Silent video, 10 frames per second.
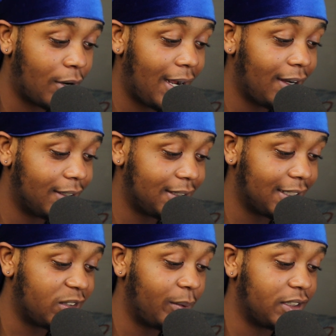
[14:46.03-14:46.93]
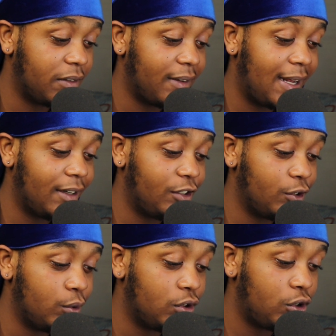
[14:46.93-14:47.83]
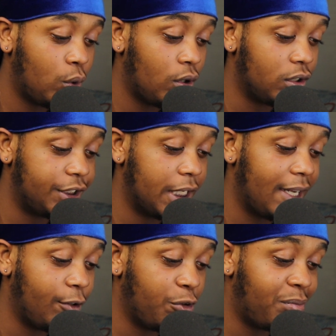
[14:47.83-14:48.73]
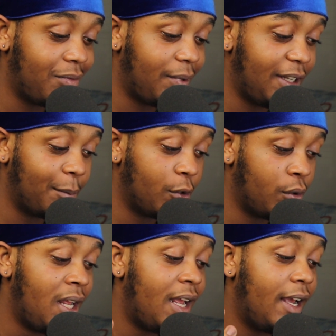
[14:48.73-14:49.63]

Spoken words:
prior assessments of attitudes towards that group of people